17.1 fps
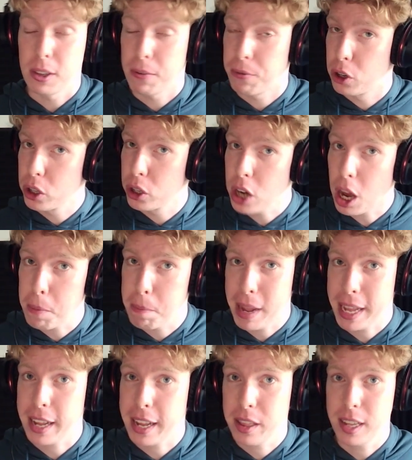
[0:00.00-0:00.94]
If you're not
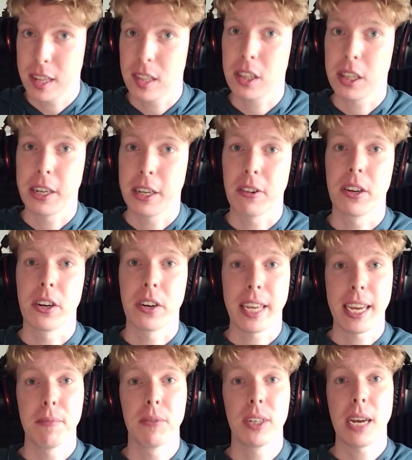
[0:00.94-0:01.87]
making these clear in your
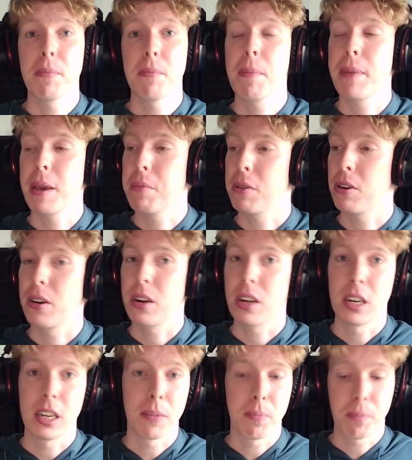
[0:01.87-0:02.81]
game jam, people are
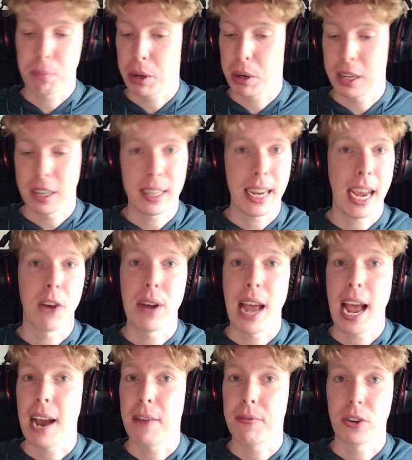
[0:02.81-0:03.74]
going to put it down
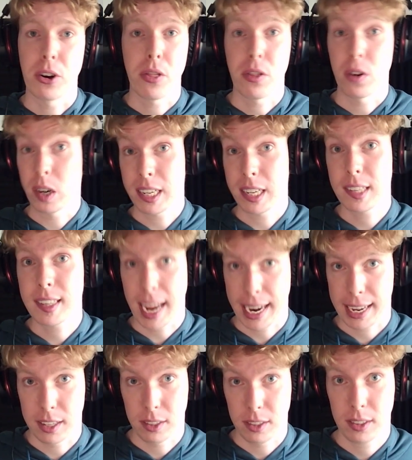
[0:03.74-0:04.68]
after 30
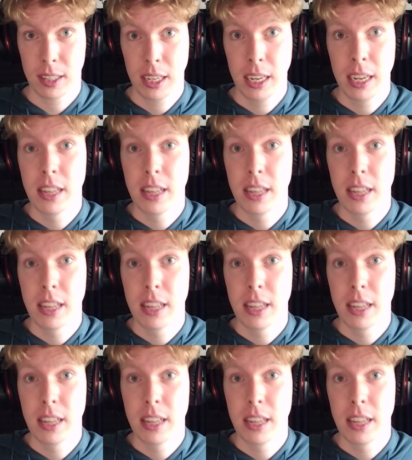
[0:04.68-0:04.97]
seconds.